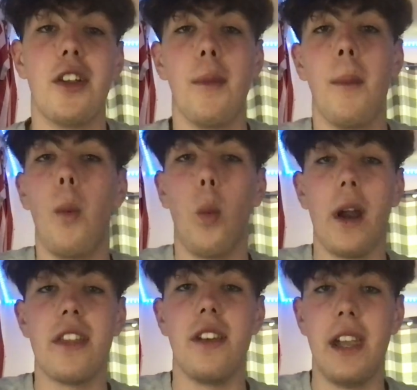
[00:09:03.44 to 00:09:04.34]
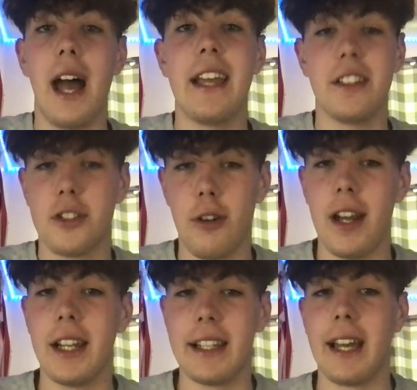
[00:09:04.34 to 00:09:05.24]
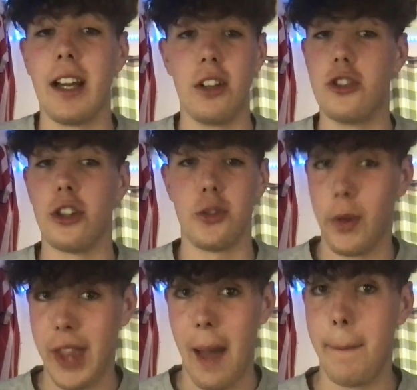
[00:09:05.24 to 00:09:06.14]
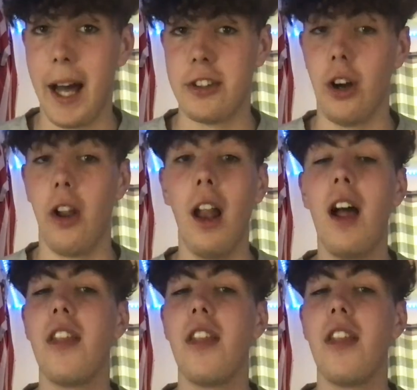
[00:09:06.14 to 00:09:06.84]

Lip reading: them with Nike training gear just with their badge on.